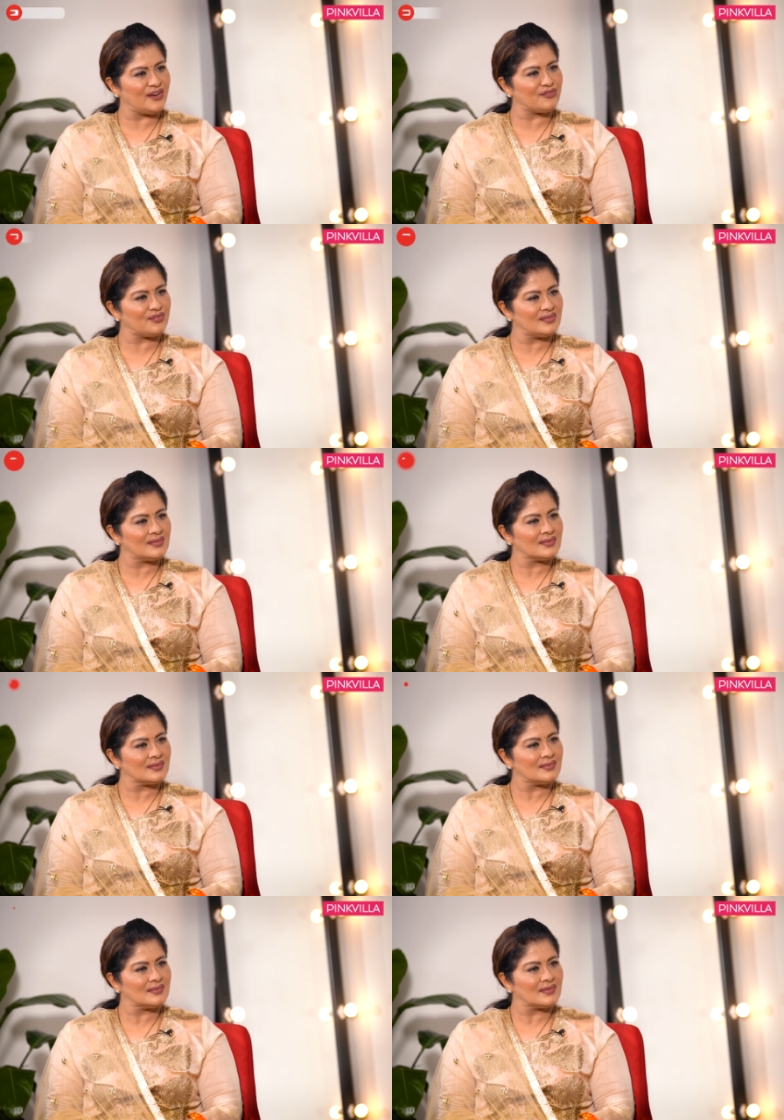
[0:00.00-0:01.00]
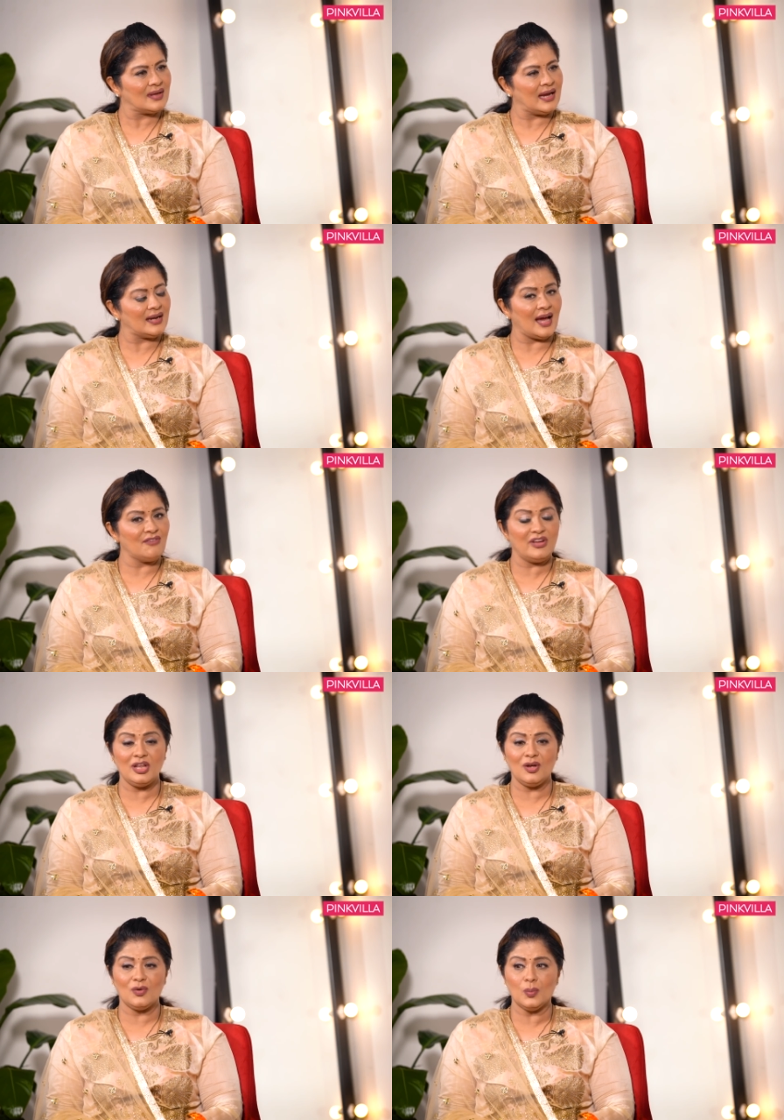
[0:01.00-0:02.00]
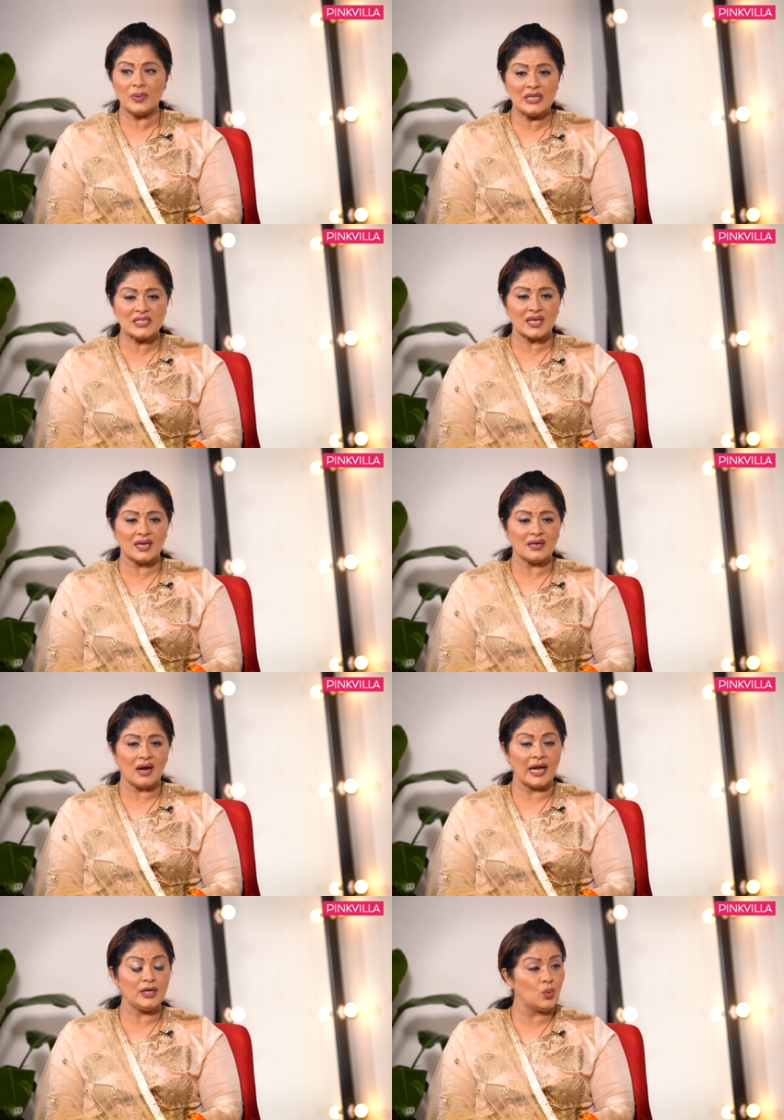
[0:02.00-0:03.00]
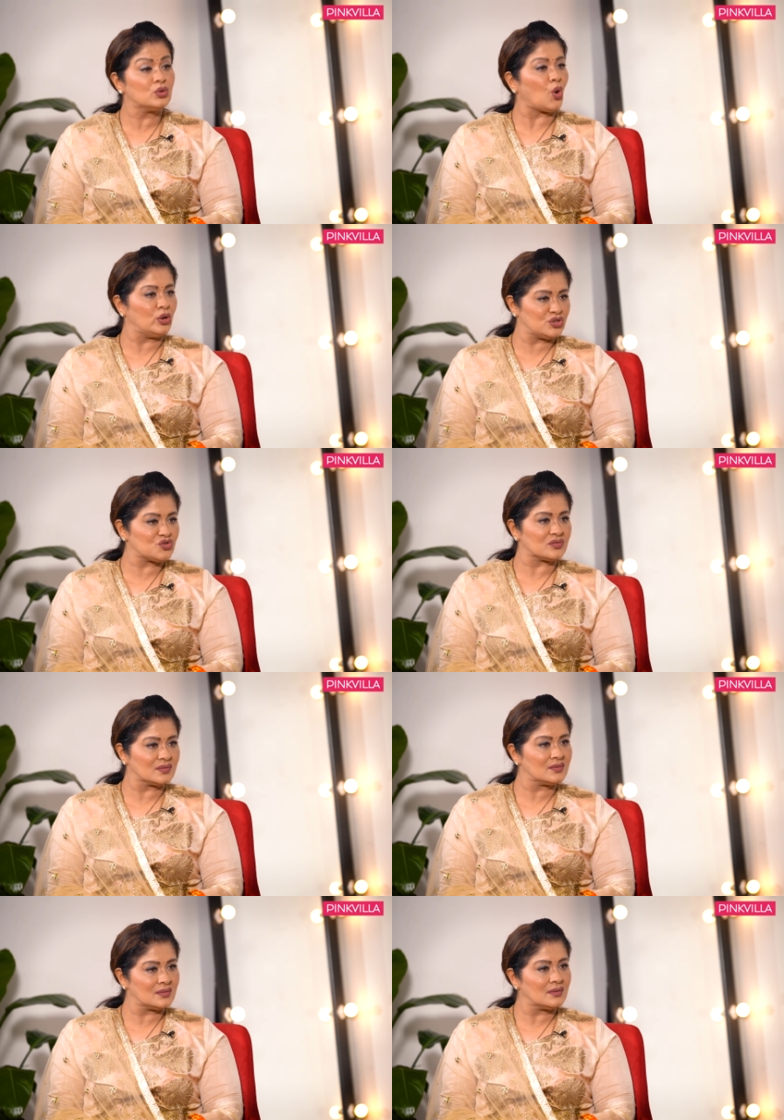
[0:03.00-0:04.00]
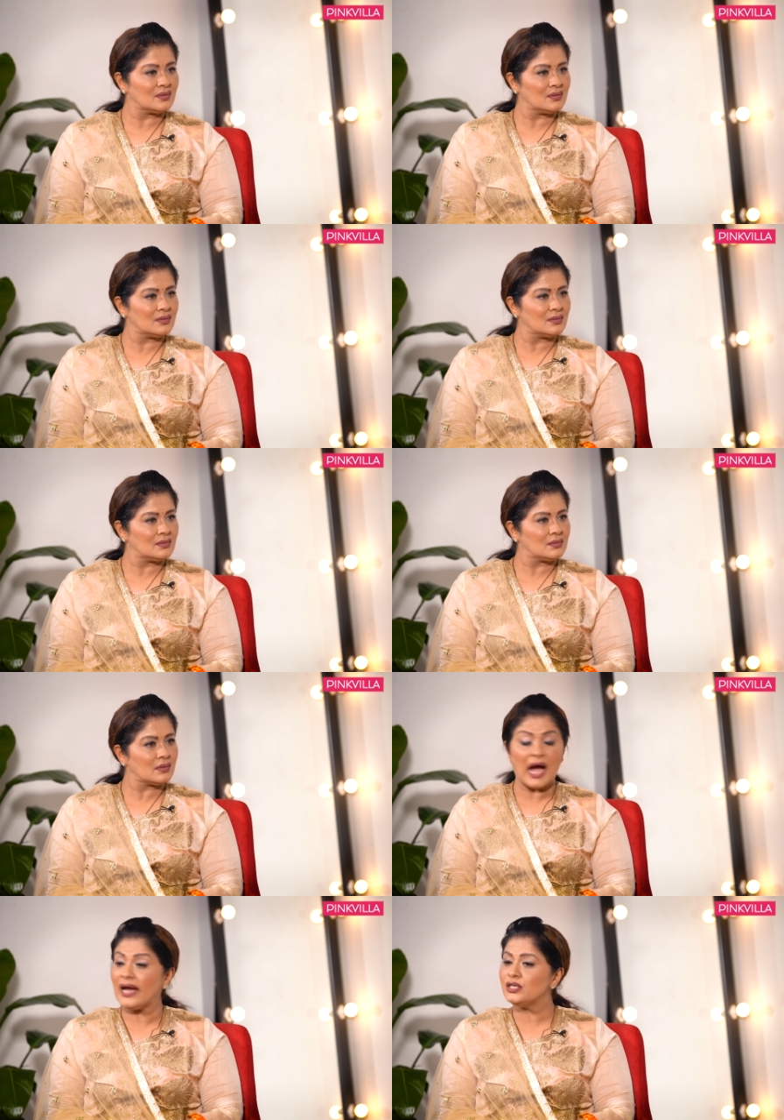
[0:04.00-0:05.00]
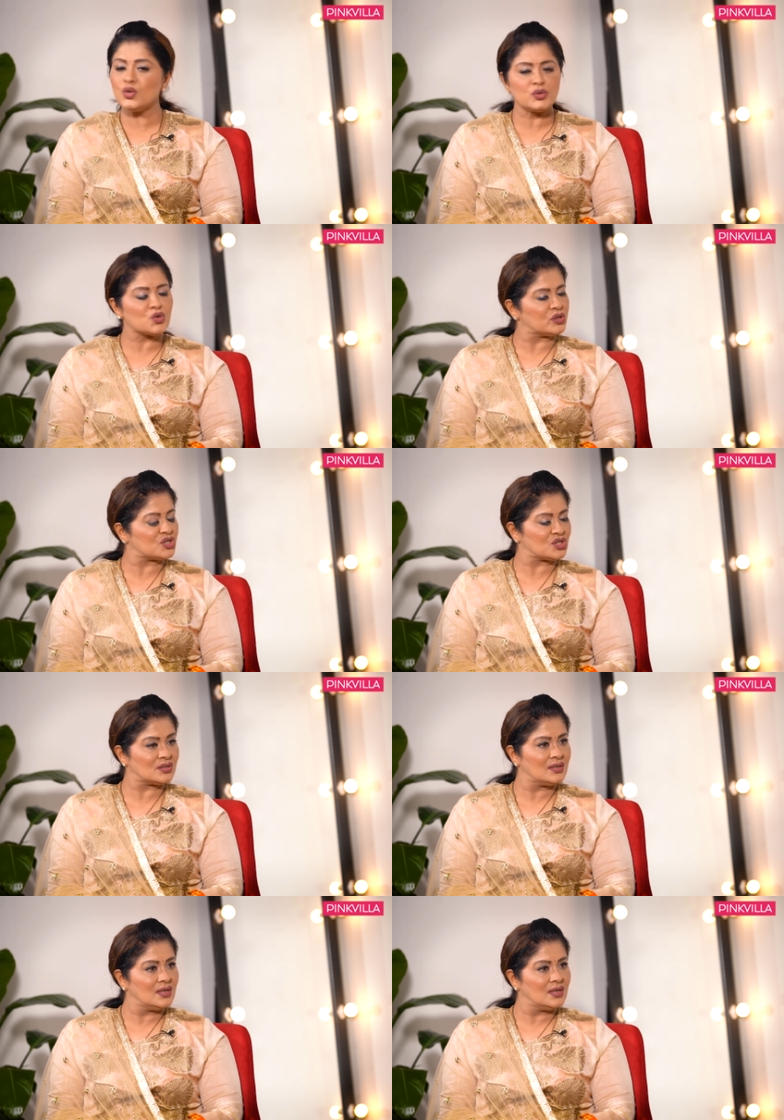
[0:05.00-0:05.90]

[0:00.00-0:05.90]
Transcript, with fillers: have. And I very openly say, I don't audition. Hmm. I don't audition